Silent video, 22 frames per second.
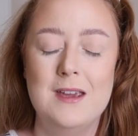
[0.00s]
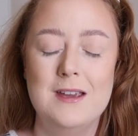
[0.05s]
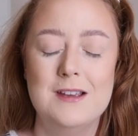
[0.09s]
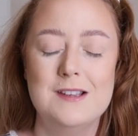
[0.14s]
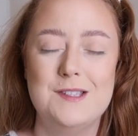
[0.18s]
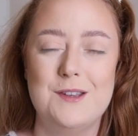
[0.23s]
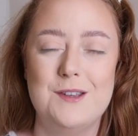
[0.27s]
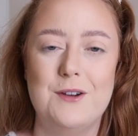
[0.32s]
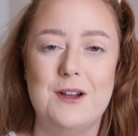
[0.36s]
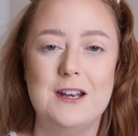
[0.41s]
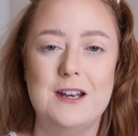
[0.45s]

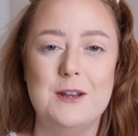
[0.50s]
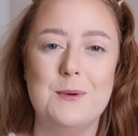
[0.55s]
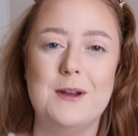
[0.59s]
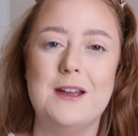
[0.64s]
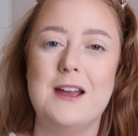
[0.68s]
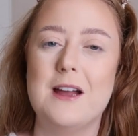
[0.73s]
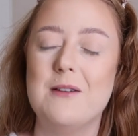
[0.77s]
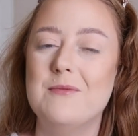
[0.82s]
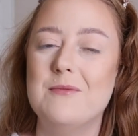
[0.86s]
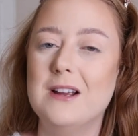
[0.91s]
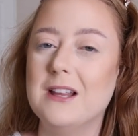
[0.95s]
So anyway,
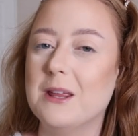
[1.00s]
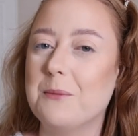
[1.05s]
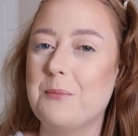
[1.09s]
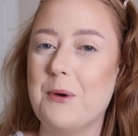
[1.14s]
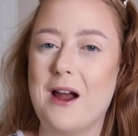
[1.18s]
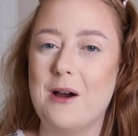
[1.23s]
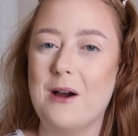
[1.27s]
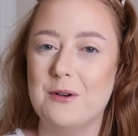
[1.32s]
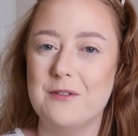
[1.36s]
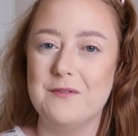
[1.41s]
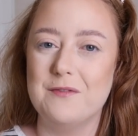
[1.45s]
I'm really
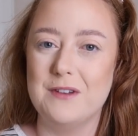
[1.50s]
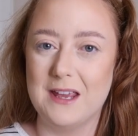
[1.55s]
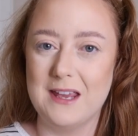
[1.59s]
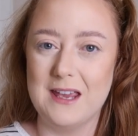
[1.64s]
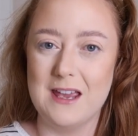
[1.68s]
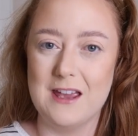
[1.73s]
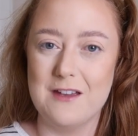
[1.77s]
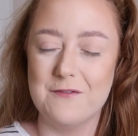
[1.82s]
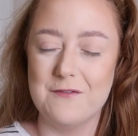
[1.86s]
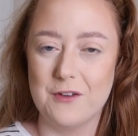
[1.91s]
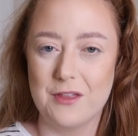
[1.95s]
proud of
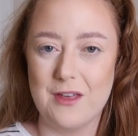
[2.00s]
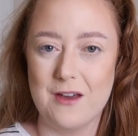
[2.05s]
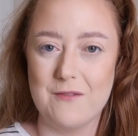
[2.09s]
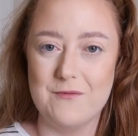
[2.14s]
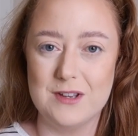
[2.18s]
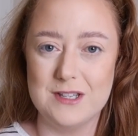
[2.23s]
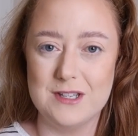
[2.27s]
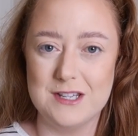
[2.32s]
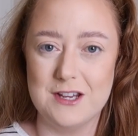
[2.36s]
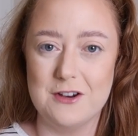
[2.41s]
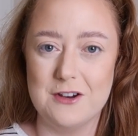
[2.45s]
Nikki for that
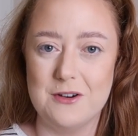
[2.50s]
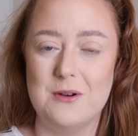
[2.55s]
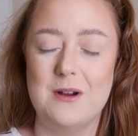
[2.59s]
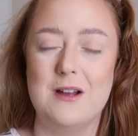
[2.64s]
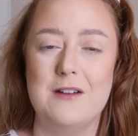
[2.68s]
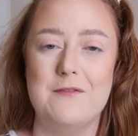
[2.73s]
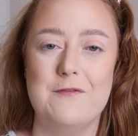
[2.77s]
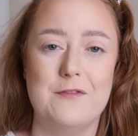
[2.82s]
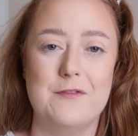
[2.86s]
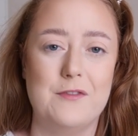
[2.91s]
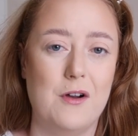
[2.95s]
video
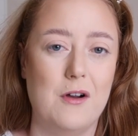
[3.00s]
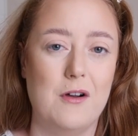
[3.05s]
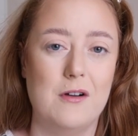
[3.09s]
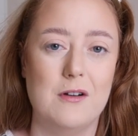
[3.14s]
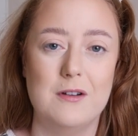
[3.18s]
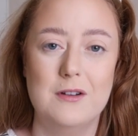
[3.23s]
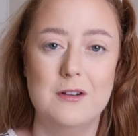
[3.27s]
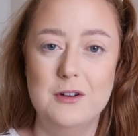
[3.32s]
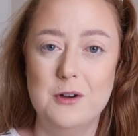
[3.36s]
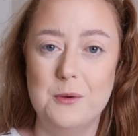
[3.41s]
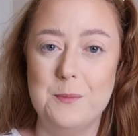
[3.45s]
and for
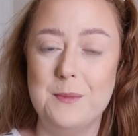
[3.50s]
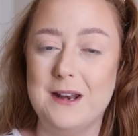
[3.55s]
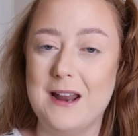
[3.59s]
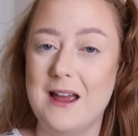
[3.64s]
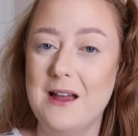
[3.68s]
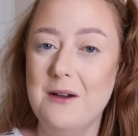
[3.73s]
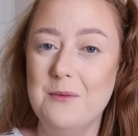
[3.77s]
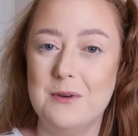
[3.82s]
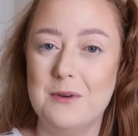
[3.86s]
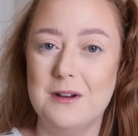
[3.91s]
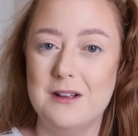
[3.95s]
coming
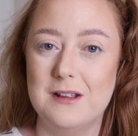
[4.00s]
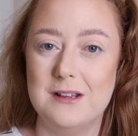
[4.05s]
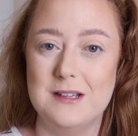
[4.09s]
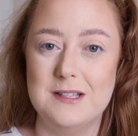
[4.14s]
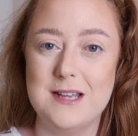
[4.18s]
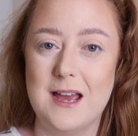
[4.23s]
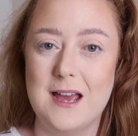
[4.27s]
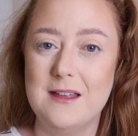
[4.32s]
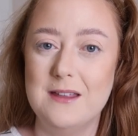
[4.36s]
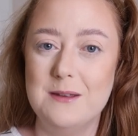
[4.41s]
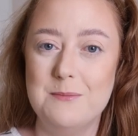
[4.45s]
out and
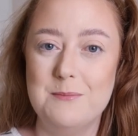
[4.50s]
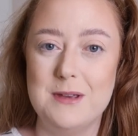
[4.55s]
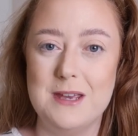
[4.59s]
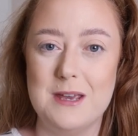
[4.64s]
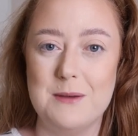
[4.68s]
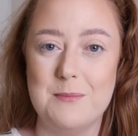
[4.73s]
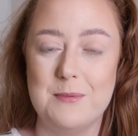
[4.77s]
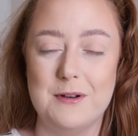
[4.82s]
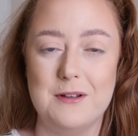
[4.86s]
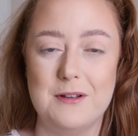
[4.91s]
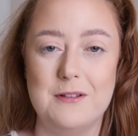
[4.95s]
telling
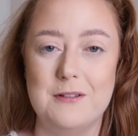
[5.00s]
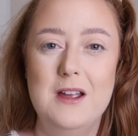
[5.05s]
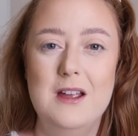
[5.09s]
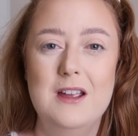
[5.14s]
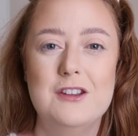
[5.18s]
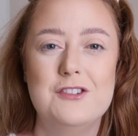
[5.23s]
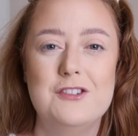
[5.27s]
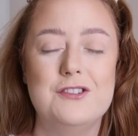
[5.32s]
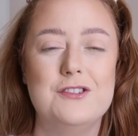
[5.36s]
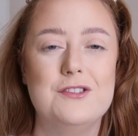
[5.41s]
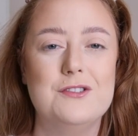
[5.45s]
people.
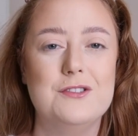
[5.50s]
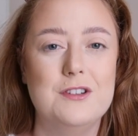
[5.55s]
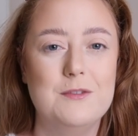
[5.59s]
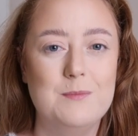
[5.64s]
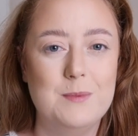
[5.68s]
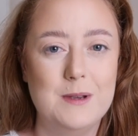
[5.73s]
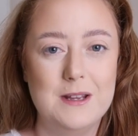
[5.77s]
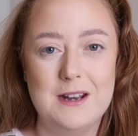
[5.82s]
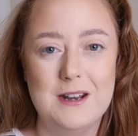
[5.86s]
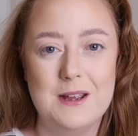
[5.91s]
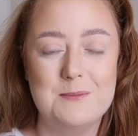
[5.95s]
She should
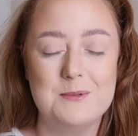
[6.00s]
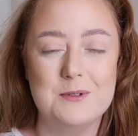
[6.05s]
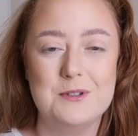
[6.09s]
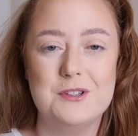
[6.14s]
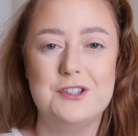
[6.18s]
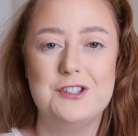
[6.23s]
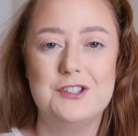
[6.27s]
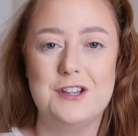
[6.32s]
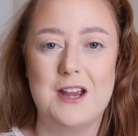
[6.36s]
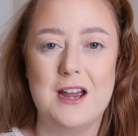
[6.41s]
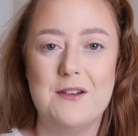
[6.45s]
have been able
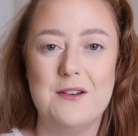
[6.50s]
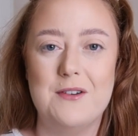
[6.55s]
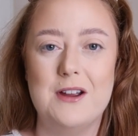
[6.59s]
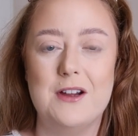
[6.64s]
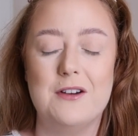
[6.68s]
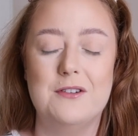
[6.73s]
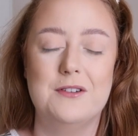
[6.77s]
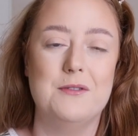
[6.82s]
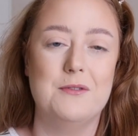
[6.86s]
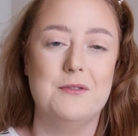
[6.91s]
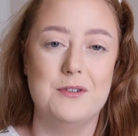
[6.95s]
to share
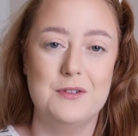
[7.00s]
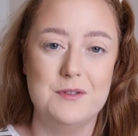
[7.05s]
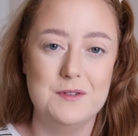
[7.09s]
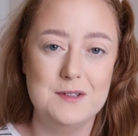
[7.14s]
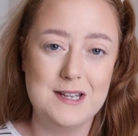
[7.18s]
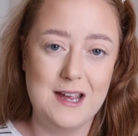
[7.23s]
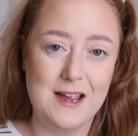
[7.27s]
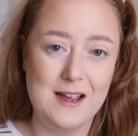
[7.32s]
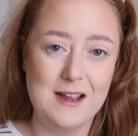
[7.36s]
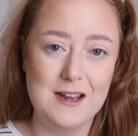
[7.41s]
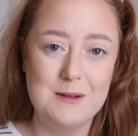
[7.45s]
it on her own
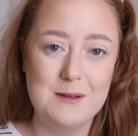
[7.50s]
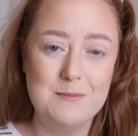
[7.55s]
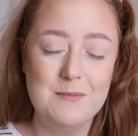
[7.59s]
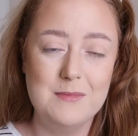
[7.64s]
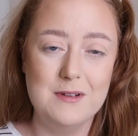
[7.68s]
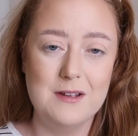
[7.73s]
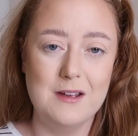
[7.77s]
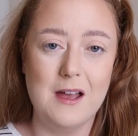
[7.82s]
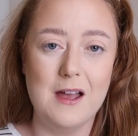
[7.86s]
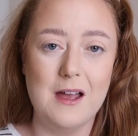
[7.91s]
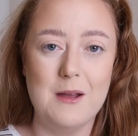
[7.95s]

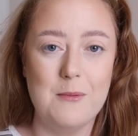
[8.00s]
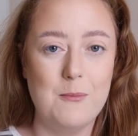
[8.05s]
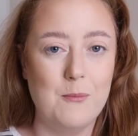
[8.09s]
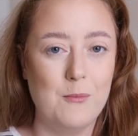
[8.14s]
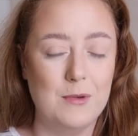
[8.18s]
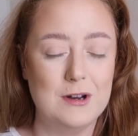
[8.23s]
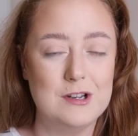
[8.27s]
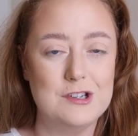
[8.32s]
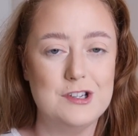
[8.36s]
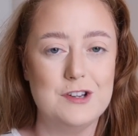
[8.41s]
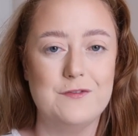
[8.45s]
time
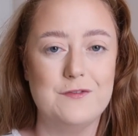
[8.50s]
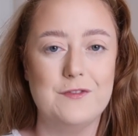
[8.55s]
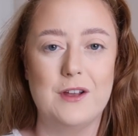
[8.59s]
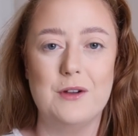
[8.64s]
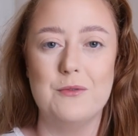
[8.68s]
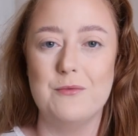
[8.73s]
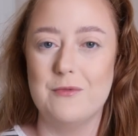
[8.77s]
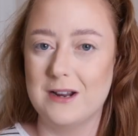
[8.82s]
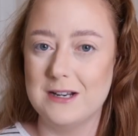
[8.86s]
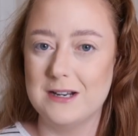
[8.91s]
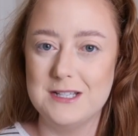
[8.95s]
when she
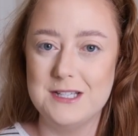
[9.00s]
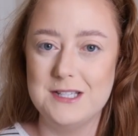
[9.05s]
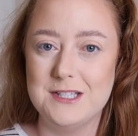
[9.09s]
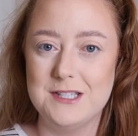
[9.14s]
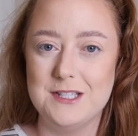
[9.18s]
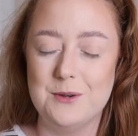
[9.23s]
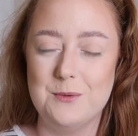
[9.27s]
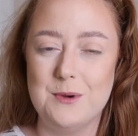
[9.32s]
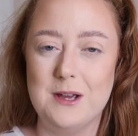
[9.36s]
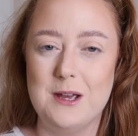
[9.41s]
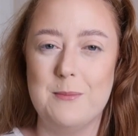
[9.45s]
felt ready to
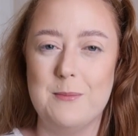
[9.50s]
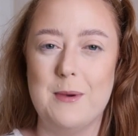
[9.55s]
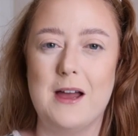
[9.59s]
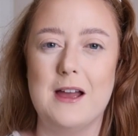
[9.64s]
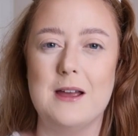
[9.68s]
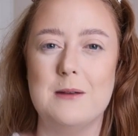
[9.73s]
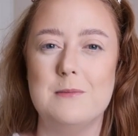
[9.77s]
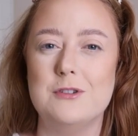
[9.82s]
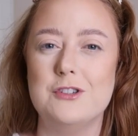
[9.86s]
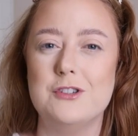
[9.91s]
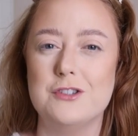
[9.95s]
do it, but
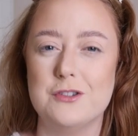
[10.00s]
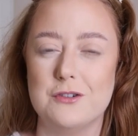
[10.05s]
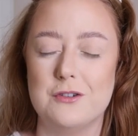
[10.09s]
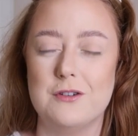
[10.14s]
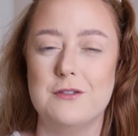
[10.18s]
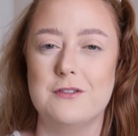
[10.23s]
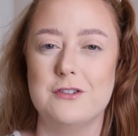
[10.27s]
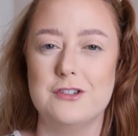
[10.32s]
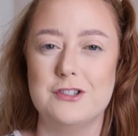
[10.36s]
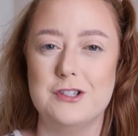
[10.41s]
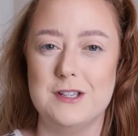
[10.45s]
I'm
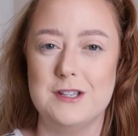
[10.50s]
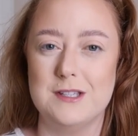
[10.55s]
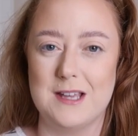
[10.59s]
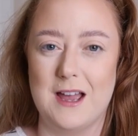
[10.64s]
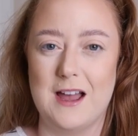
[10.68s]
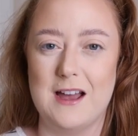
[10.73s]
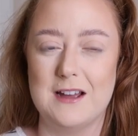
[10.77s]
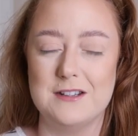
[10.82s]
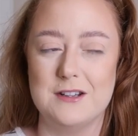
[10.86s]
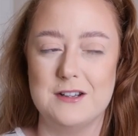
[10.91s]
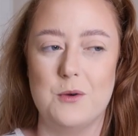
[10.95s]
sure that she's
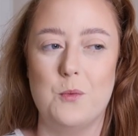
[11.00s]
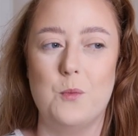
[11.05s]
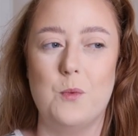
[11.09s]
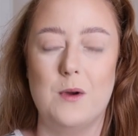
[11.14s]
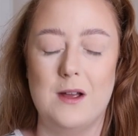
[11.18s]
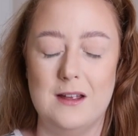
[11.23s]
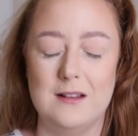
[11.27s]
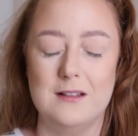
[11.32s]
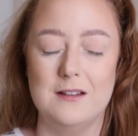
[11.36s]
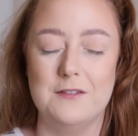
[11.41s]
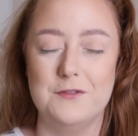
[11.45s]
had a
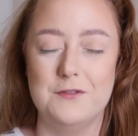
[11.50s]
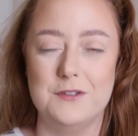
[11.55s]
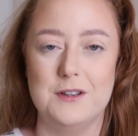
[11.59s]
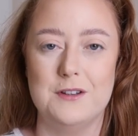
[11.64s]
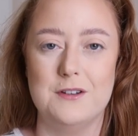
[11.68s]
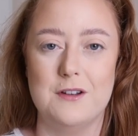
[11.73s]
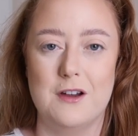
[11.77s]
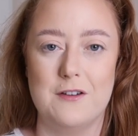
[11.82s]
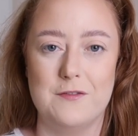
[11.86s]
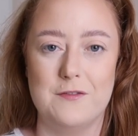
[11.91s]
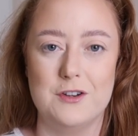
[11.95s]
weight
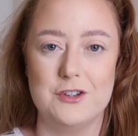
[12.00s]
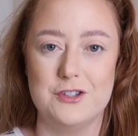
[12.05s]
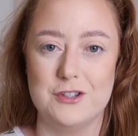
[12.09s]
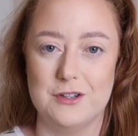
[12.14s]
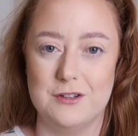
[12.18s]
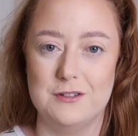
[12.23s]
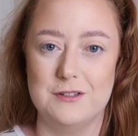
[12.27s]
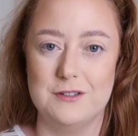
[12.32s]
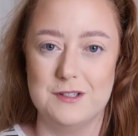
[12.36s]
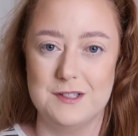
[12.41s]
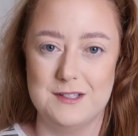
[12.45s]
lifted off her
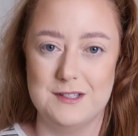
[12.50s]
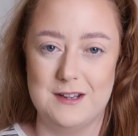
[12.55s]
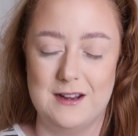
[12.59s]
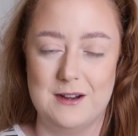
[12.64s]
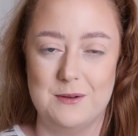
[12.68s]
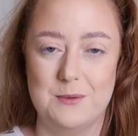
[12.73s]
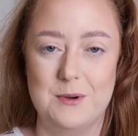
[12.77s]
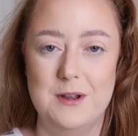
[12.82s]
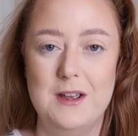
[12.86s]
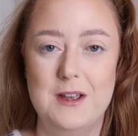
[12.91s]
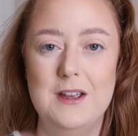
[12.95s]
shoulders
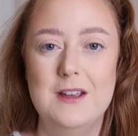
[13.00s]
now.